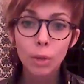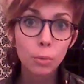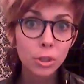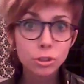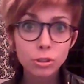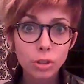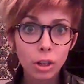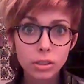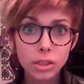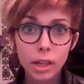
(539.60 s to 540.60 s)
What's your
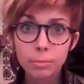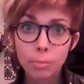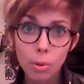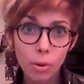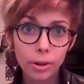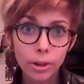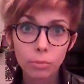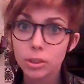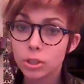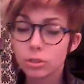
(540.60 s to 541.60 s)
thoughts on porn,
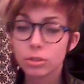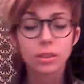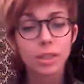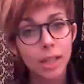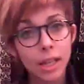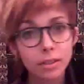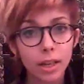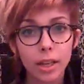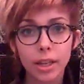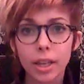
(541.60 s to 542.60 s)
and what's your thoughts on
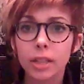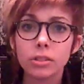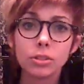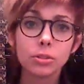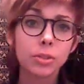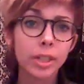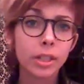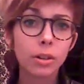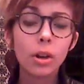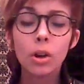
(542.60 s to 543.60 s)
hentai? And do you
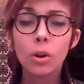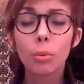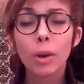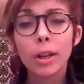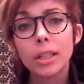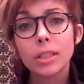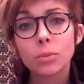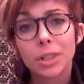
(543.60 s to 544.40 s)
think one is